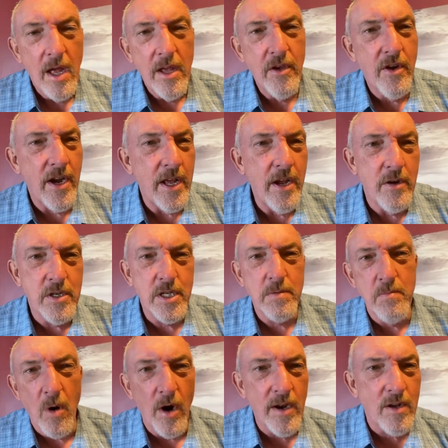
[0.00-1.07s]
You're going to hear
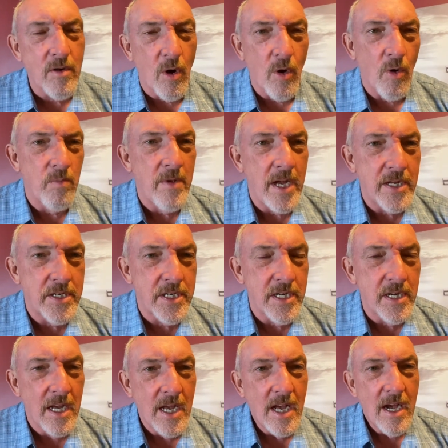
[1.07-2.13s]
SMART goal mentioned.